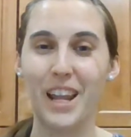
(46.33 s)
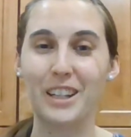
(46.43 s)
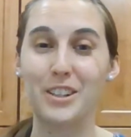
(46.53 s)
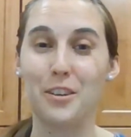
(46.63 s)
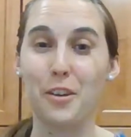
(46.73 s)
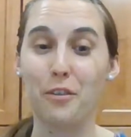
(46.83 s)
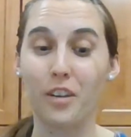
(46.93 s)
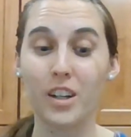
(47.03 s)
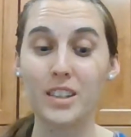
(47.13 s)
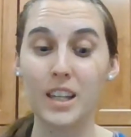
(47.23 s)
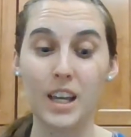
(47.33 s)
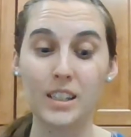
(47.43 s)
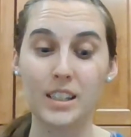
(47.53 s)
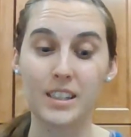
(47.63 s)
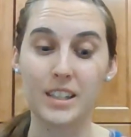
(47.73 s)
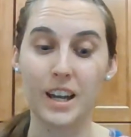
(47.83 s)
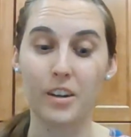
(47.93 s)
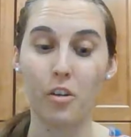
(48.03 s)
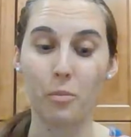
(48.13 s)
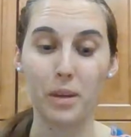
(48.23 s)
So the first case is
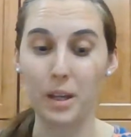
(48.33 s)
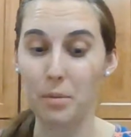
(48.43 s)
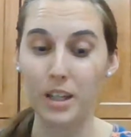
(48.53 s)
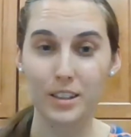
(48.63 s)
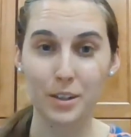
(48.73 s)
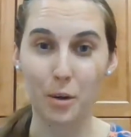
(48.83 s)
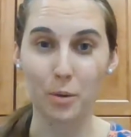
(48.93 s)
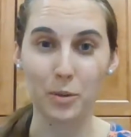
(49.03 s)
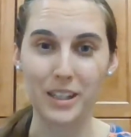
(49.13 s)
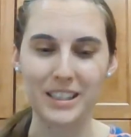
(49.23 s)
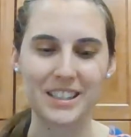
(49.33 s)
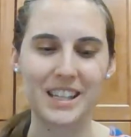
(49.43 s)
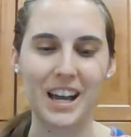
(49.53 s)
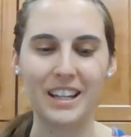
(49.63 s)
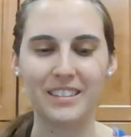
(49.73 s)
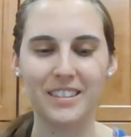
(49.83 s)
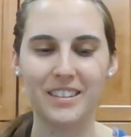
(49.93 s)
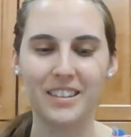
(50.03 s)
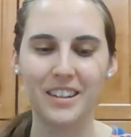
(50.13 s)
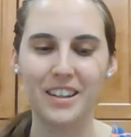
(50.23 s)
titled, Baby, It's Cold Inside.
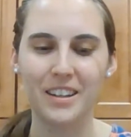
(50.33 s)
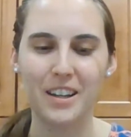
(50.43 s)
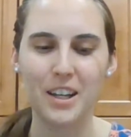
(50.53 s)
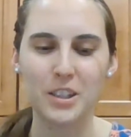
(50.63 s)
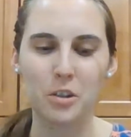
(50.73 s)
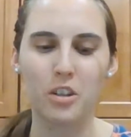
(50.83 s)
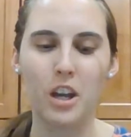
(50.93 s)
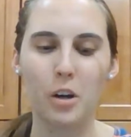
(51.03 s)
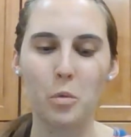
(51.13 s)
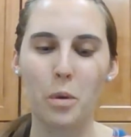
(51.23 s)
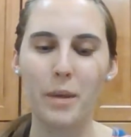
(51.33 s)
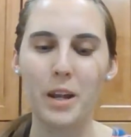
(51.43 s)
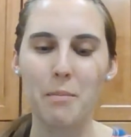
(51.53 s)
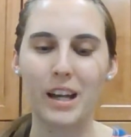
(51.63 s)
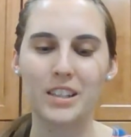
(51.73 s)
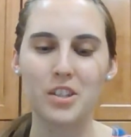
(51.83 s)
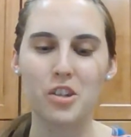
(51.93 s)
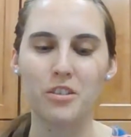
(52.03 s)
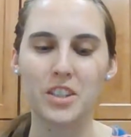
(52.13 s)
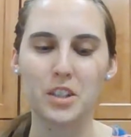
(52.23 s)
So a young woman in
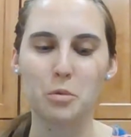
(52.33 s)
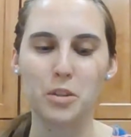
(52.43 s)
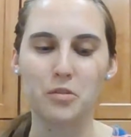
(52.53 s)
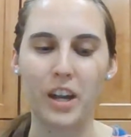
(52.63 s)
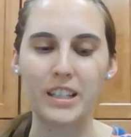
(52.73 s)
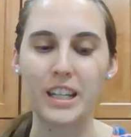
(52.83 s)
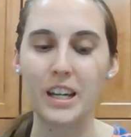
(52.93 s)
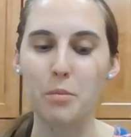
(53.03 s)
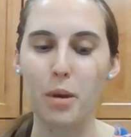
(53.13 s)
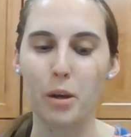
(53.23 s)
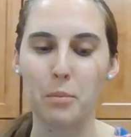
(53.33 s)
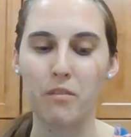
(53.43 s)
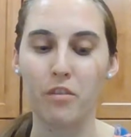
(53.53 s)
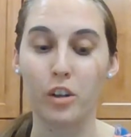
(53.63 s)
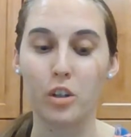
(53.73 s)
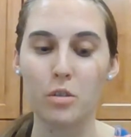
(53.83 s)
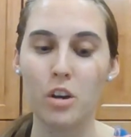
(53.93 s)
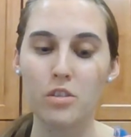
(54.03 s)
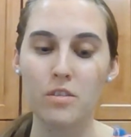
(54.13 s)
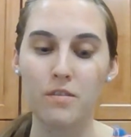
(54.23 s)
Massachusetts was renting an apartment for
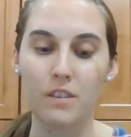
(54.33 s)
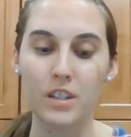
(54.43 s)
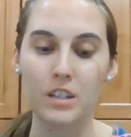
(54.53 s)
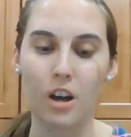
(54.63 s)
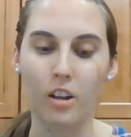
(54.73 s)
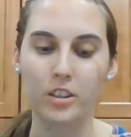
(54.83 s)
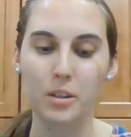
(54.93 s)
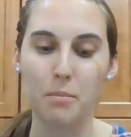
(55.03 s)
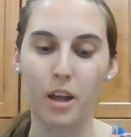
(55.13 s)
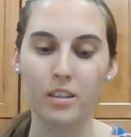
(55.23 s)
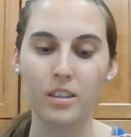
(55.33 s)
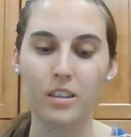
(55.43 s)
$250 a month.